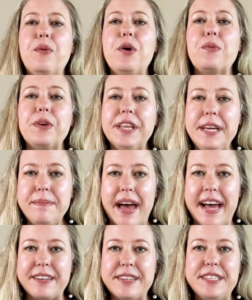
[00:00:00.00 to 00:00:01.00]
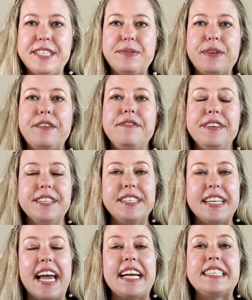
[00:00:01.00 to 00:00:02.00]
what really matters is what it feels
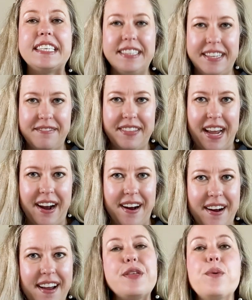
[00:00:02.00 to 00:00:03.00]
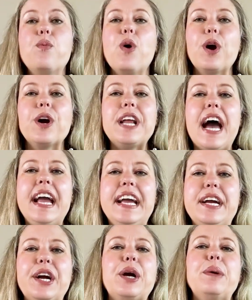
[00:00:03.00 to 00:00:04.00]
like to live there. The word I
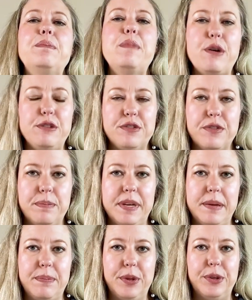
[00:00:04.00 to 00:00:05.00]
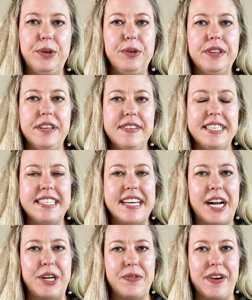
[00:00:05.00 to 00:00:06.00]
hear most from people who live in
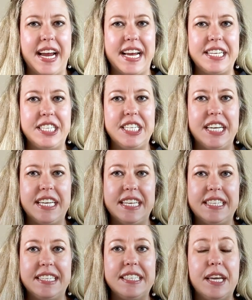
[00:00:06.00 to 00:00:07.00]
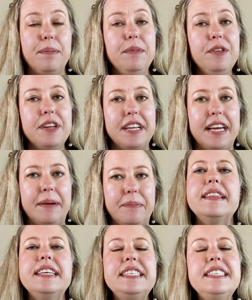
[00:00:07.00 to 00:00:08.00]
Steiner Ranch is community.
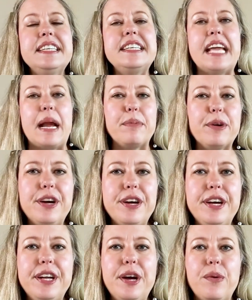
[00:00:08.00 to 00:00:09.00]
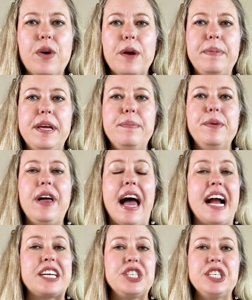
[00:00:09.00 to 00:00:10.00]
This is a neighborhood where people
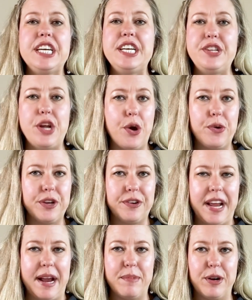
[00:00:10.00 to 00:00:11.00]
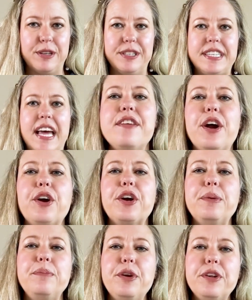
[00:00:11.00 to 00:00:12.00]
actually know their neighbors. There are
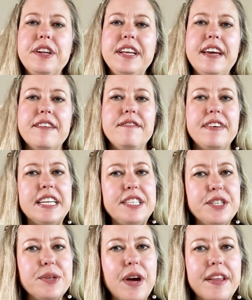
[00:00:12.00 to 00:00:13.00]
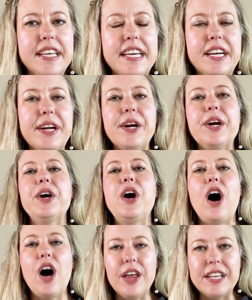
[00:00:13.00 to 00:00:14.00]
community events throughout the year,
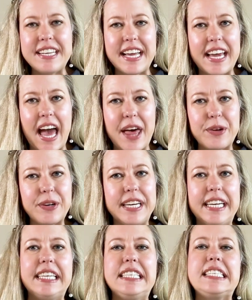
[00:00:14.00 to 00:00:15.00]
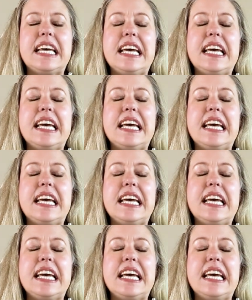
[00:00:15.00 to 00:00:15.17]
holiday gatherings,